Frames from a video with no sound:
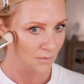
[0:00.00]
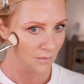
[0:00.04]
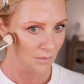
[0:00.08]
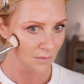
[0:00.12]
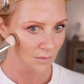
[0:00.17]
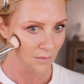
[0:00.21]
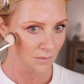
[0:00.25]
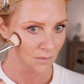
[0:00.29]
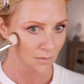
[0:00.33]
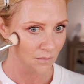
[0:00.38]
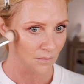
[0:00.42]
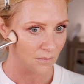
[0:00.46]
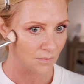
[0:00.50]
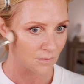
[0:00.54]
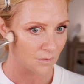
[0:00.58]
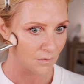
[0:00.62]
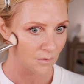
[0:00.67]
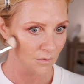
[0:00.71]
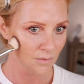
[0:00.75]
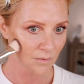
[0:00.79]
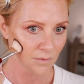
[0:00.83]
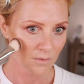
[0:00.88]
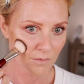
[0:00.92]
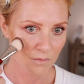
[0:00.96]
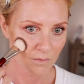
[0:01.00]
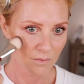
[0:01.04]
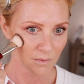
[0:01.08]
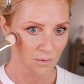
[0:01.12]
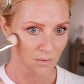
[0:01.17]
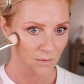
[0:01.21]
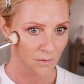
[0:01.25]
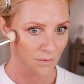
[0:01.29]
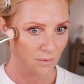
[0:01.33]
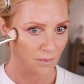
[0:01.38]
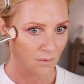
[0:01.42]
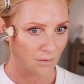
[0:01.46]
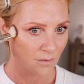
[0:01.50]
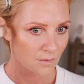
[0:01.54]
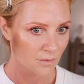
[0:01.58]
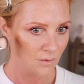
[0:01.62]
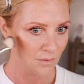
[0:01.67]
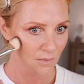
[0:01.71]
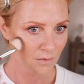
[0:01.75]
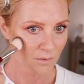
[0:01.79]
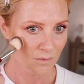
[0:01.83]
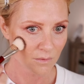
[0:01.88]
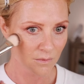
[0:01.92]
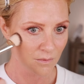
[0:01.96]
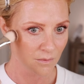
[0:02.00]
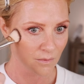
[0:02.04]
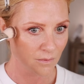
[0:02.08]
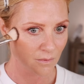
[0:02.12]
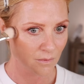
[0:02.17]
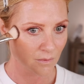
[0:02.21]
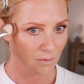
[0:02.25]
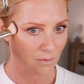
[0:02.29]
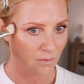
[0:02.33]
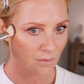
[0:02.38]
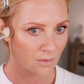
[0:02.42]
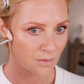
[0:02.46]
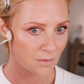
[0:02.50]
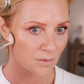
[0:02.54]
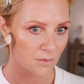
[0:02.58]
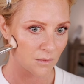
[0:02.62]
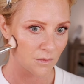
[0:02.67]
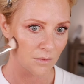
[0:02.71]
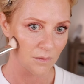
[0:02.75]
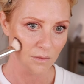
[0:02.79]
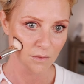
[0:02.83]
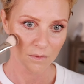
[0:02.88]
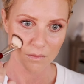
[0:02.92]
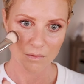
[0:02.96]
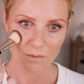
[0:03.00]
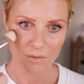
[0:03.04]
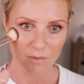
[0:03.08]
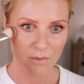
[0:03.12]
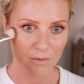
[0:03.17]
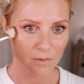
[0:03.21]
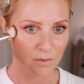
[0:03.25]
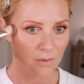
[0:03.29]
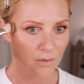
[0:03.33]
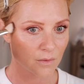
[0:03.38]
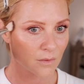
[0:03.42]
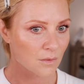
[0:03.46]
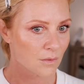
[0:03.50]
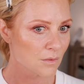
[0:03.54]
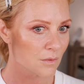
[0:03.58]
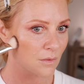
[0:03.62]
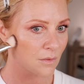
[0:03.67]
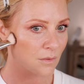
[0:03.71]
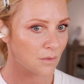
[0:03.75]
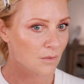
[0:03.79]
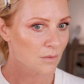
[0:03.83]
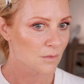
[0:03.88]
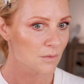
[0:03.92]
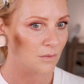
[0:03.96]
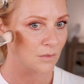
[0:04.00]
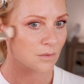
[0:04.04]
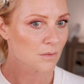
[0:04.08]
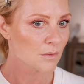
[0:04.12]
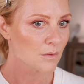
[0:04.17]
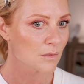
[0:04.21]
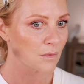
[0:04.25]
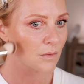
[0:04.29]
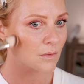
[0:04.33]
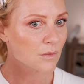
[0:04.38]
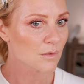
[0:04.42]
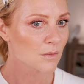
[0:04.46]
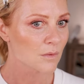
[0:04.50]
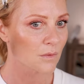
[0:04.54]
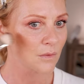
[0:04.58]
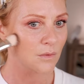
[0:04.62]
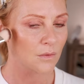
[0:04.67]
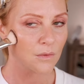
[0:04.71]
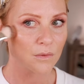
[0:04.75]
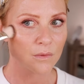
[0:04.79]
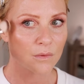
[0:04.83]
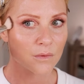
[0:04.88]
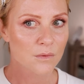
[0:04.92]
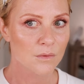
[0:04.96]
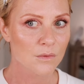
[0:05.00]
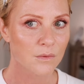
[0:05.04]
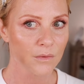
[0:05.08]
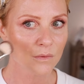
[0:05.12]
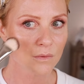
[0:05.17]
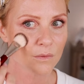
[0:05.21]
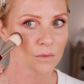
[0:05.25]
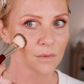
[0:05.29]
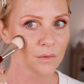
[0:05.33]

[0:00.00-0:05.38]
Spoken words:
No one is speaking in this clip.